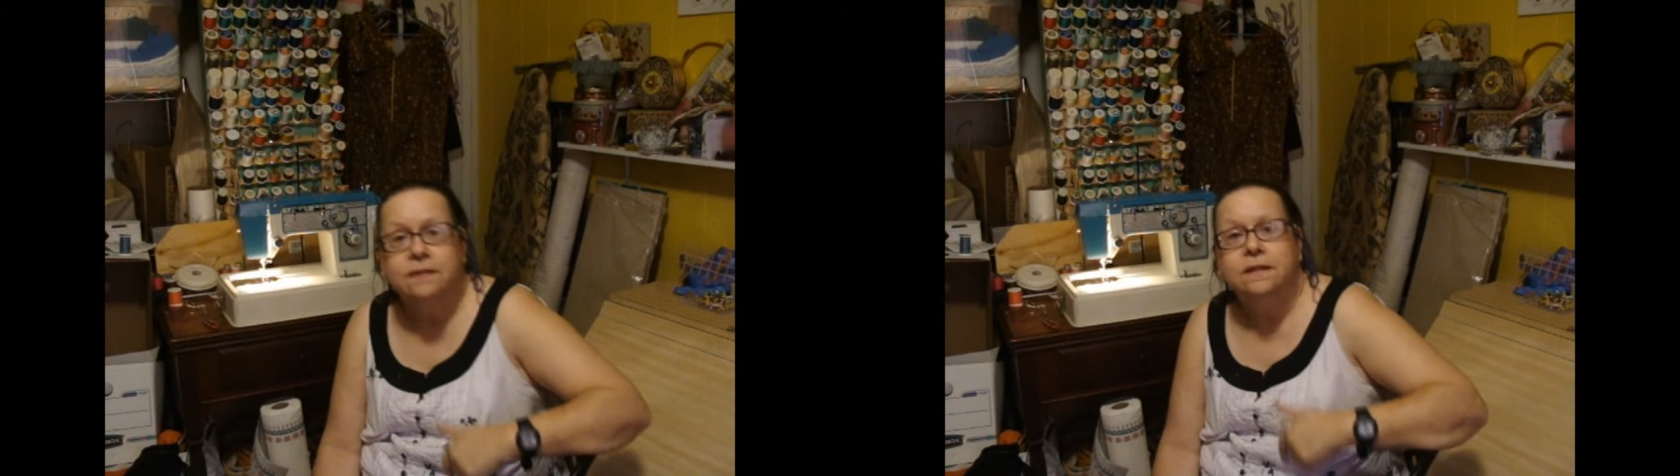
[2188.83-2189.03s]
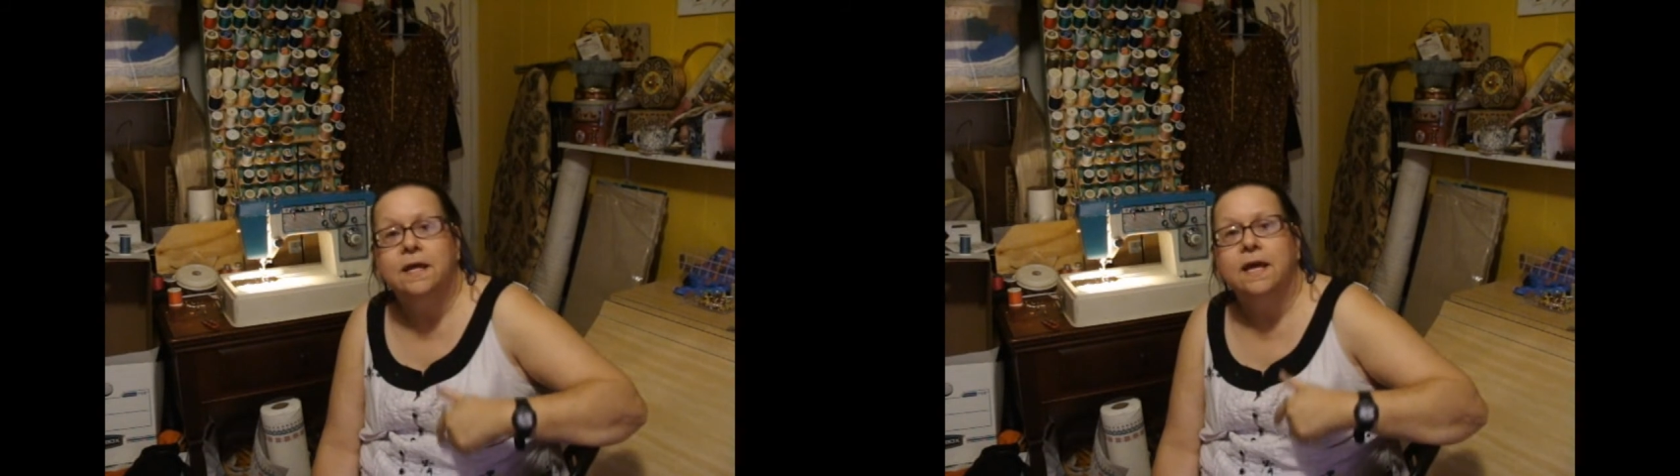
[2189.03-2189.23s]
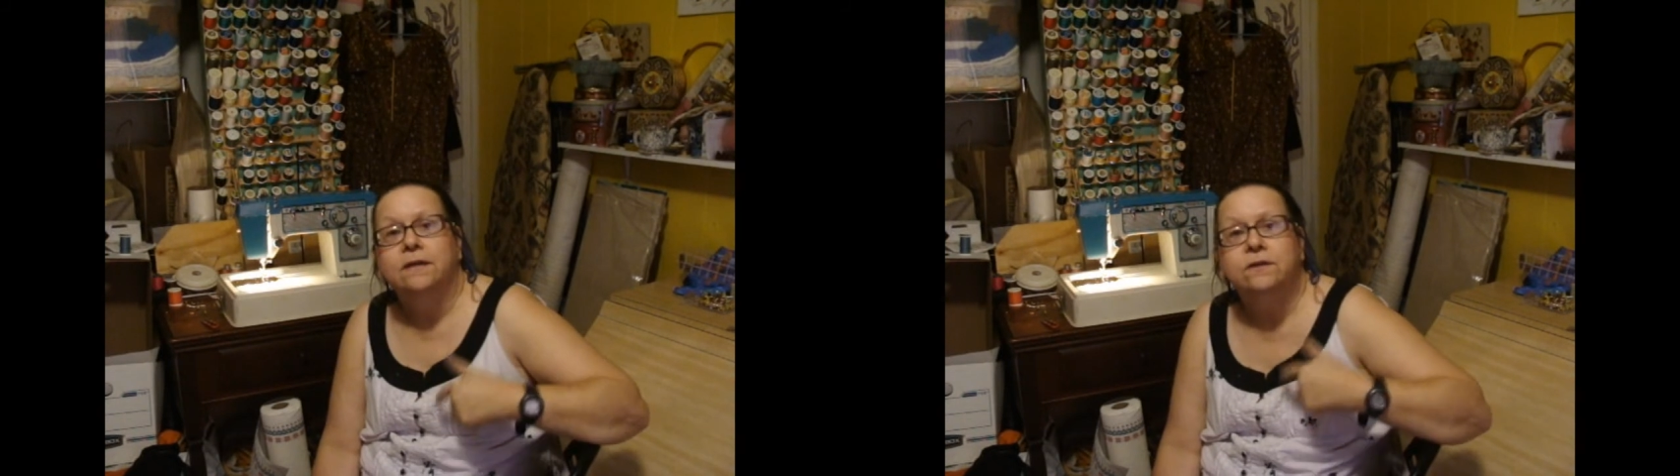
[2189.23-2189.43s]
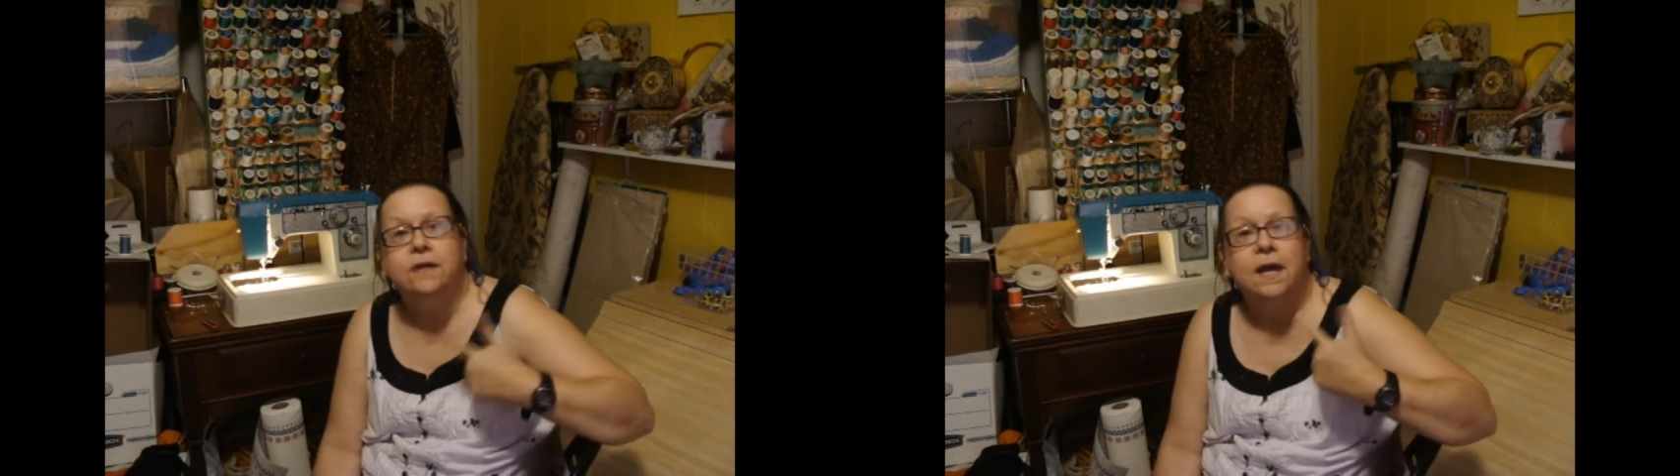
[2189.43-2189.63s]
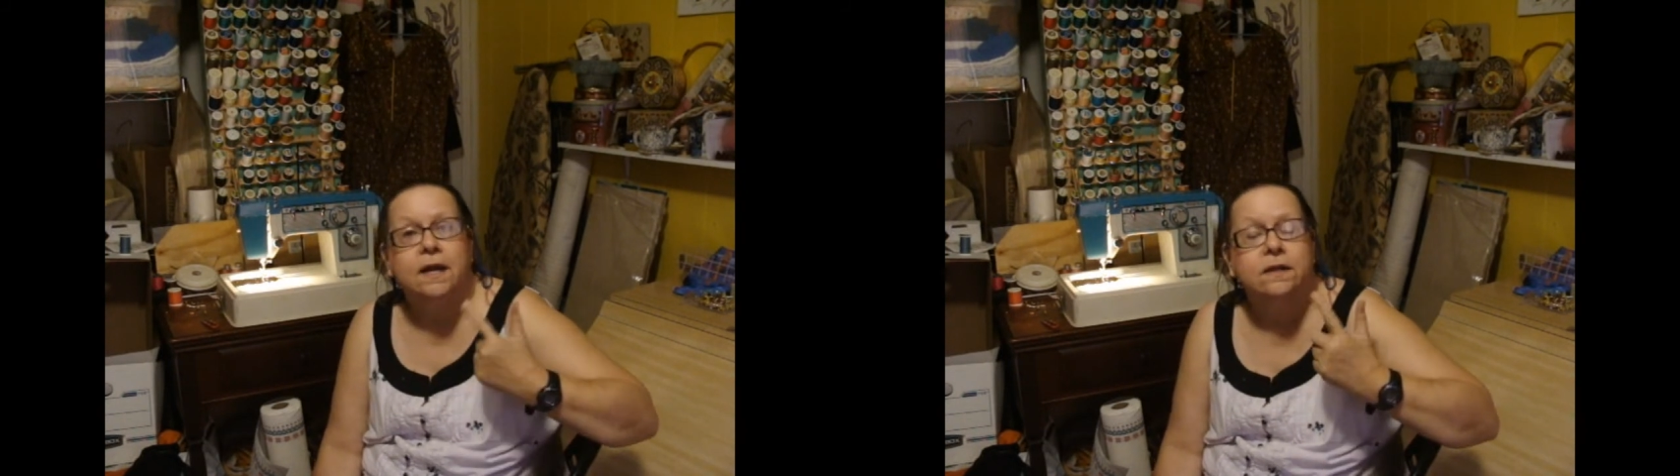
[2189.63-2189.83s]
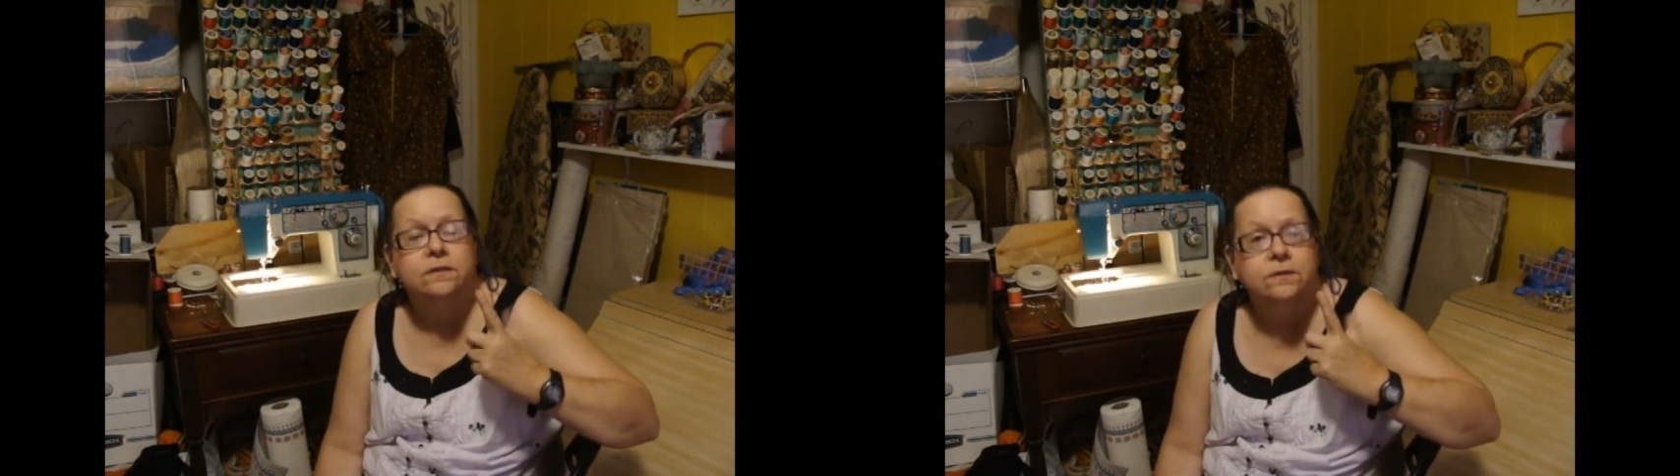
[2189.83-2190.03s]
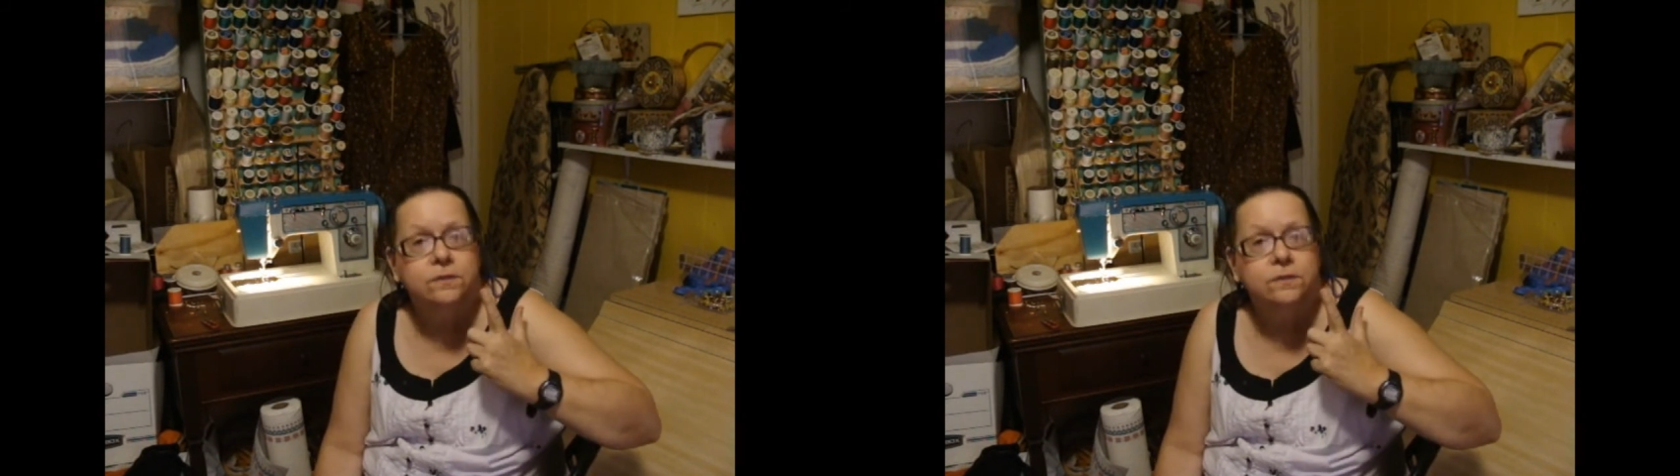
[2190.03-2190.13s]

Then you got to